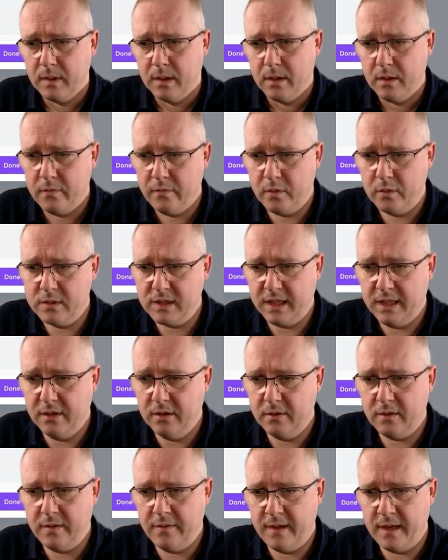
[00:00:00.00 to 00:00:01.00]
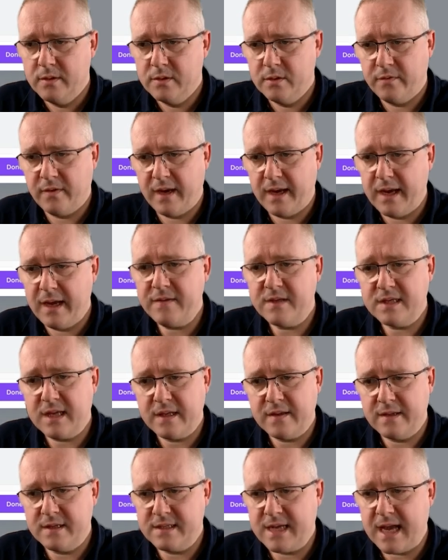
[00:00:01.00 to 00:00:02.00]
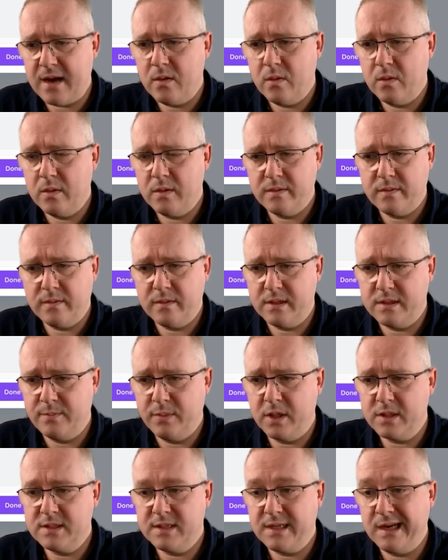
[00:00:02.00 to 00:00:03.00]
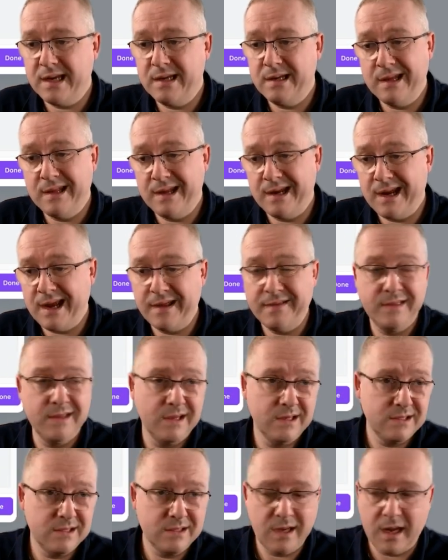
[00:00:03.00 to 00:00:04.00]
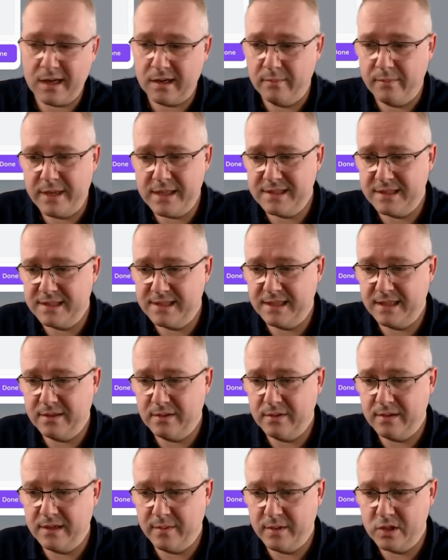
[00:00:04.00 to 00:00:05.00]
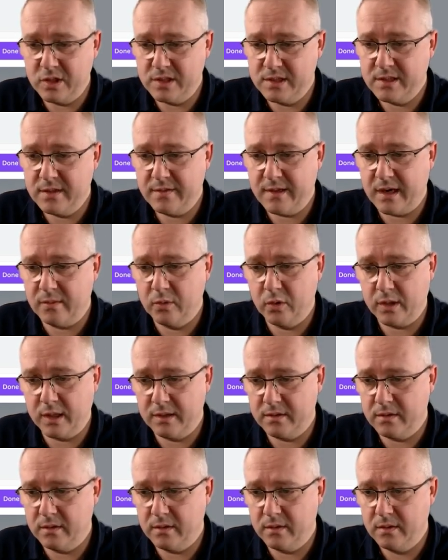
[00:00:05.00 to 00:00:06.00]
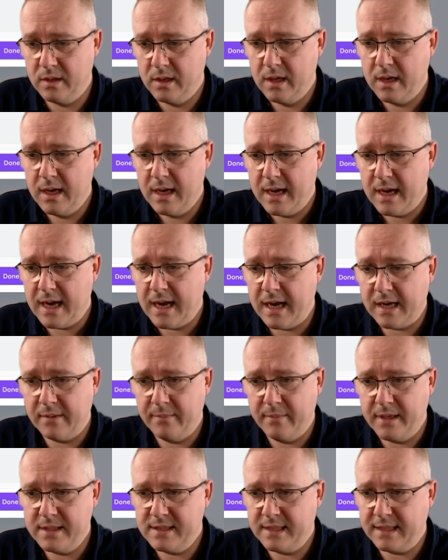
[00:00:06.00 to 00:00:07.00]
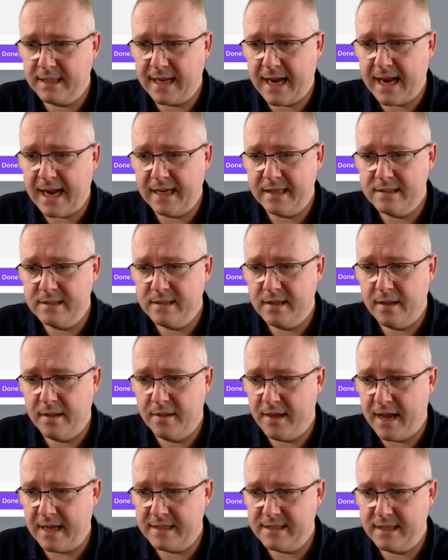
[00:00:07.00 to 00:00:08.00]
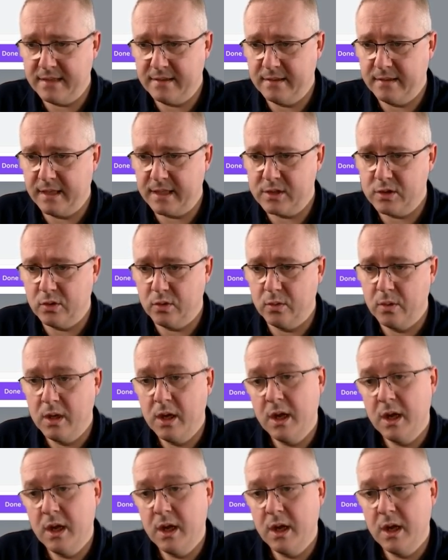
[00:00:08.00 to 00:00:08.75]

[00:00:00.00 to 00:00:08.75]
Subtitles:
If we go to here, and then if I hit this arrow, this plus sign, and then add this, I can basically see the images that I'm looking to, and I can basically add that in like so.